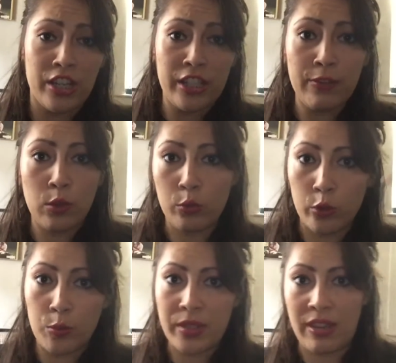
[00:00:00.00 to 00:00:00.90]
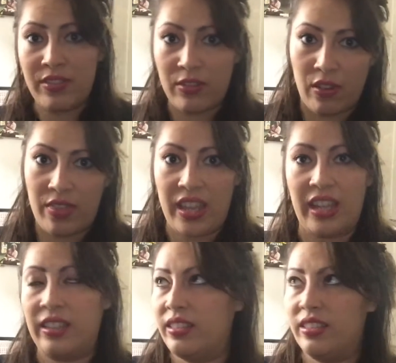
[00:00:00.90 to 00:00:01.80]
different rooms have different
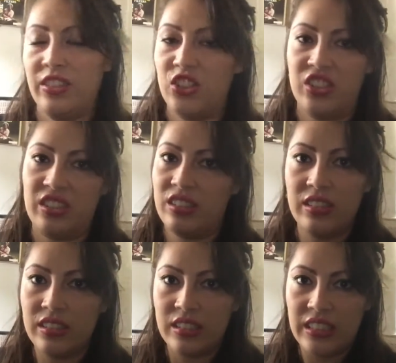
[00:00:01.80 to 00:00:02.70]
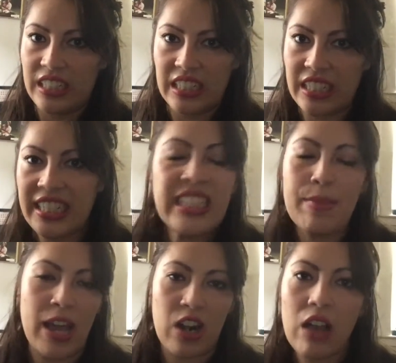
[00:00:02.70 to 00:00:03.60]
things and just it doesn't matter.